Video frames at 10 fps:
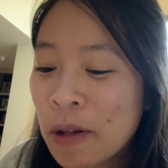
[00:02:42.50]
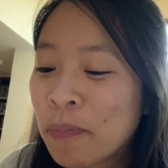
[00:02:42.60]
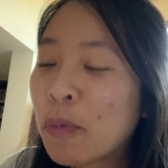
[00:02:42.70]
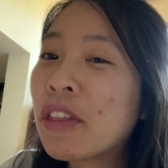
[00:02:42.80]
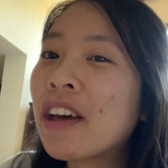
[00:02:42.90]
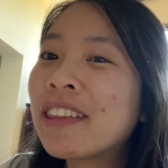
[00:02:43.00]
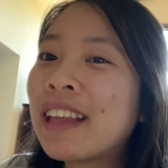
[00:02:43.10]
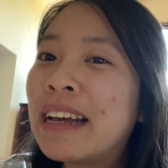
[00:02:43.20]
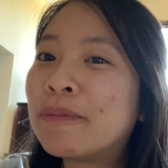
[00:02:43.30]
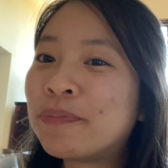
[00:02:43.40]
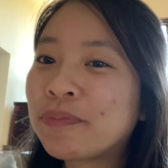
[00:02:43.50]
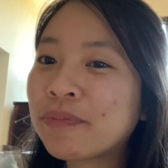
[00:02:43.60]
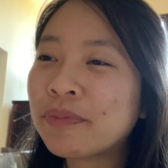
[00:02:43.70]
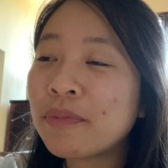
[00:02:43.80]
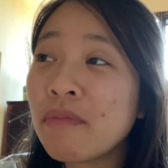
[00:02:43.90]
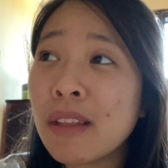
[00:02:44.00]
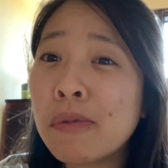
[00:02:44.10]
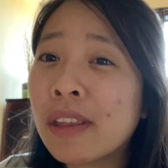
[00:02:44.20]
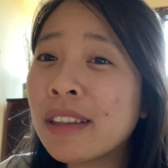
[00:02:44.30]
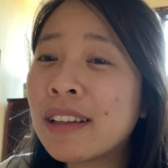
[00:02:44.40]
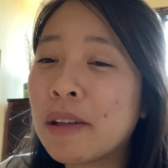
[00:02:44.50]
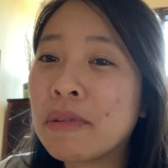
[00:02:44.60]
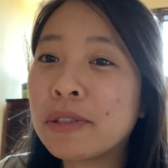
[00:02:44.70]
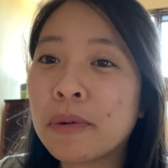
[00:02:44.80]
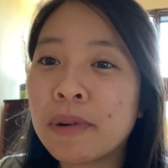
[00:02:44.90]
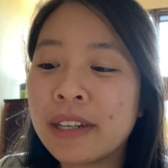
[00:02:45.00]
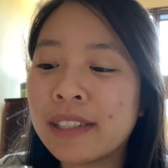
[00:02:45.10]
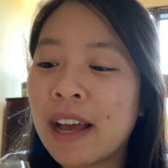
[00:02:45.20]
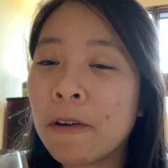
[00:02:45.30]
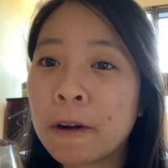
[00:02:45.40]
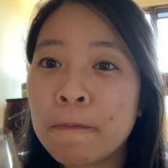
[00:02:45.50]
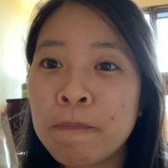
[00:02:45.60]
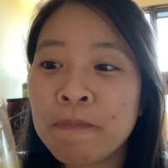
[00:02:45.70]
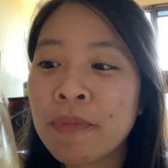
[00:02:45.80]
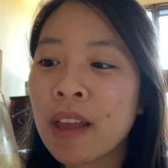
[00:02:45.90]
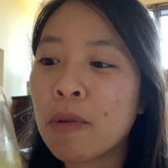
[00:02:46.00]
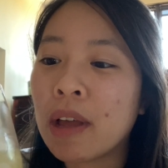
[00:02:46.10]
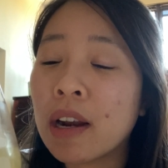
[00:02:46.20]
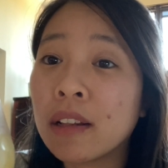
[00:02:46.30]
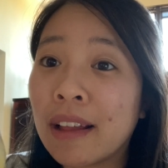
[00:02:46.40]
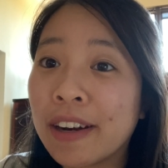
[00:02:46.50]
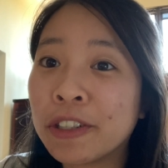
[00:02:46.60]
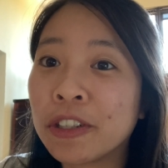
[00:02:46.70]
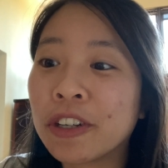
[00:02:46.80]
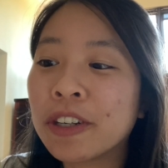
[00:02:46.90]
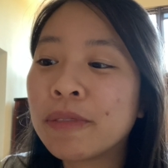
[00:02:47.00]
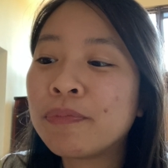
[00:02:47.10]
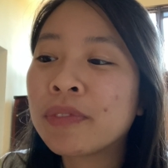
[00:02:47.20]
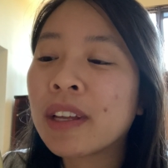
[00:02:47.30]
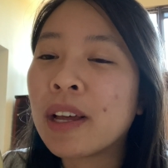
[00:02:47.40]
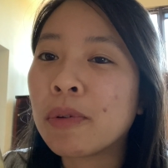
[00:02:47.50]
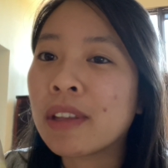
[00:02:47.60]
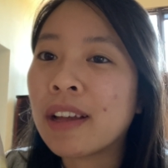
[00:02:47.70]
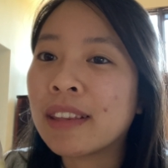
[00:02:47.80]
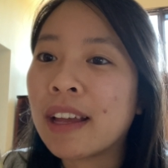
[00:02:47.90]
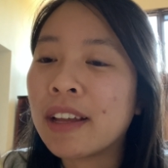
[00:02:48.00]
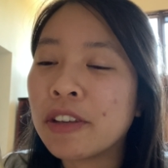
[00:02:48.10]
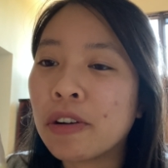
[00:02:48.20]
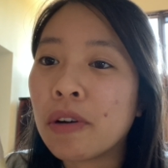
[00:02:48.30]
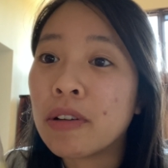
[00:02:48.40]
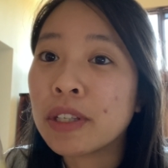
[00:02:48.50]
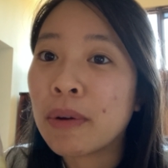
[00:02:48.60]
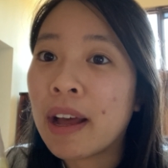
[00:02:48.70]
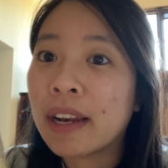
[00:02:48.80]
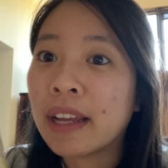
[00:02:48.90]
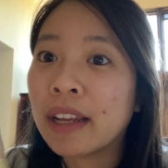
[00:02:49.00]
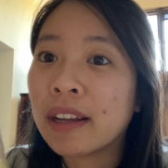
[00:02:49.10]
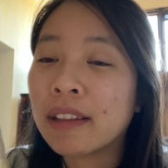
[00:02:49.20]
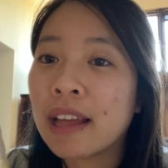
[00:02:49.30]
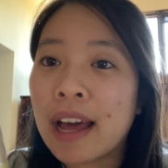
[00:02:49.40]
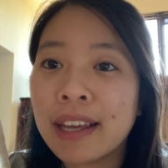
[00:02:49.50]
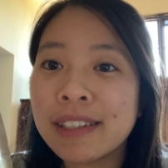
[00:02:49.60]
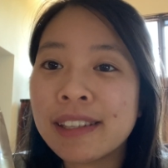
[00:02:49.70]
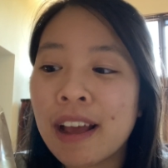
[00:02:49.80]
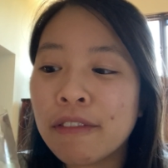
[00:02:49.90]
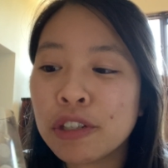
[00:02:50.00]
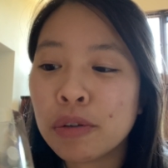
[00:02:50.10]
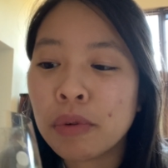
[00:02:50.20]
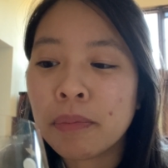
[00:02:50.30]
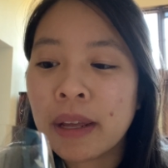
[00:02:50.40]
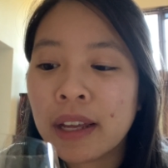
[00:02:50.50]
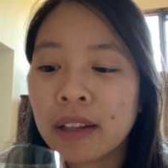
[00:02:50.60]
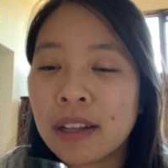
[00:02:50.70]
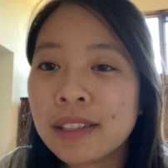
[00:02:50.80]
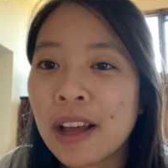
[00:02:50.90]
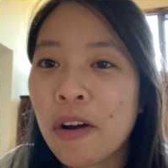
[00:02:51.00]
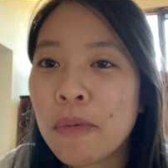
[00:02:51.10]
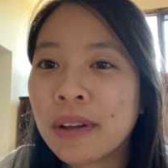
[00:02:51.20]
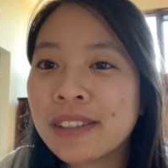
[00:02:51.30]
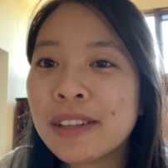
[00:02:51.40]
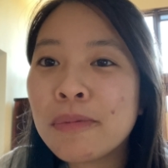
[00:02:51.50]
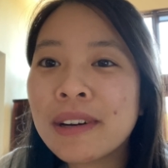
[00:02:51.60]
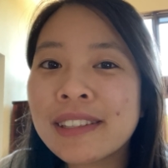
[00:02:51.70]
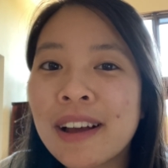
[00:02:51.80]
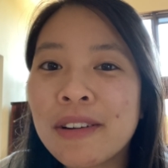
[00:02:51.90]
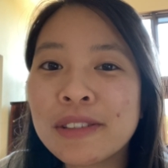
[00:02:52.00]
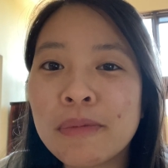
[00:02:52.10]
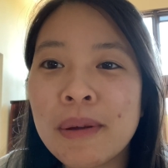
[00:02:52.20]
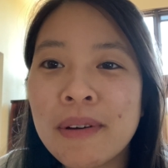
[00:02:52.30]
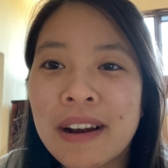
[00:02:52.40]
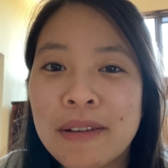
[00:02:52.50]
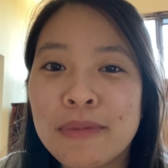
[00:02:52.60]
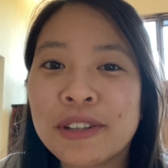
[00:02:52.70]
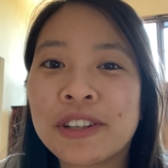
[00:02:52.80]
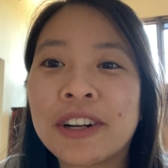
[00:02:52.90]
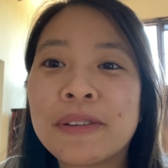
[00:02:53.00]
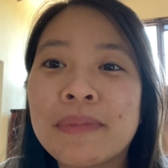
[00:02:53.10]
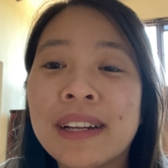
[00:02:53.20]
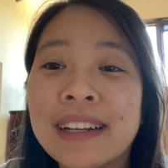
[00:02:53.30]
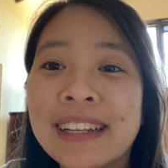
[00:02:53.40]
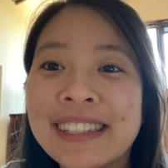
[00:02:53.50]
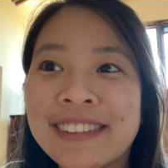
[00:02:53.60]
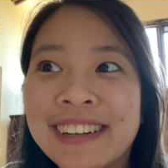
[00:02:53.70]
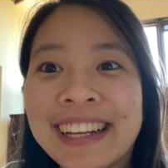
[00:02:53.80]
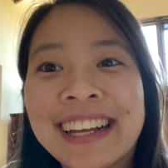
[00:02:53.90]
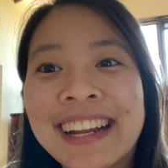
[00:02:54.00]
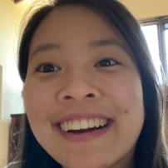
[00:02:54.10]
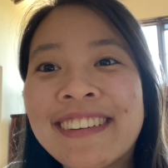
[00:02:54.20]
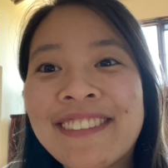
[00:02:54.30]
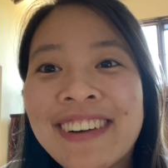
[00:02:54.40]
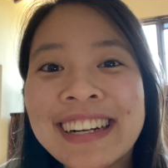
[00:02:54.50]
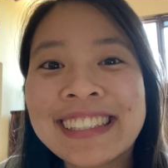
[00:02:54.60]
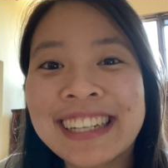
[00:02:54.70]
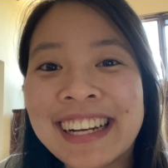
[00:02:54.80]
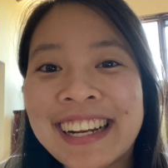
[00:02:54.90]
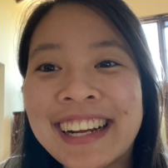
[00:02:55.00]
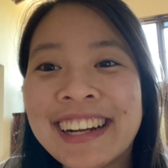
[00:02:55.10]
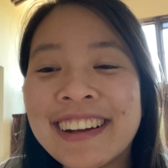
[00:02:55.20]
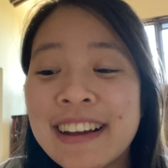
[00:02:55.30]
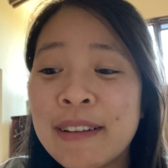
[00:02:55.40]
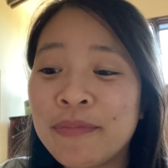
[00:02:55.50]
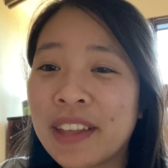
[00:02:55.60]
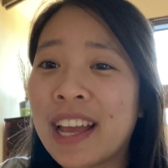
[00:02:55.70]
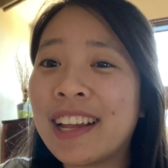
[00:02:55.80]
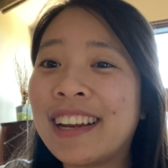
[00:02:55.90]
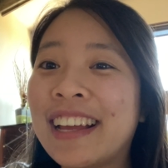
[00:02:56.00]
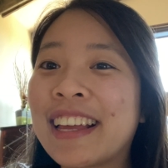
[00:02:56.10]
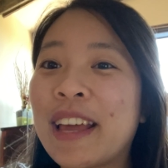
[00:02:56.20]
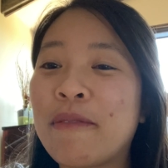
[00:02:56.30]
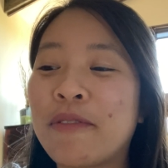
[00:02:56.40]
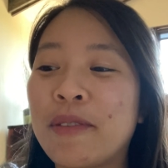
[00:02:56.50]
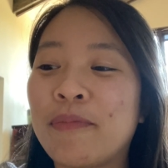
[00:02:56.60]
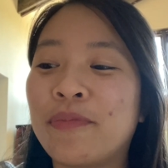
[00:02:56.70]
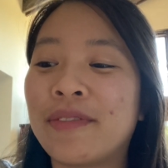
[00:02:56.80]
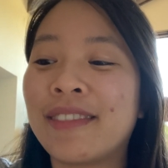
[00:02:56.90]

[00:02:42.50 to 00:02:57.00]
we thought that we thought the lemons were pretty sour and we added a lot of sugar and we thought that you know also adding the ice after would make it less sour but it's still pretty sour so maybe i would add more sugar but it's really good and refreshing and it came from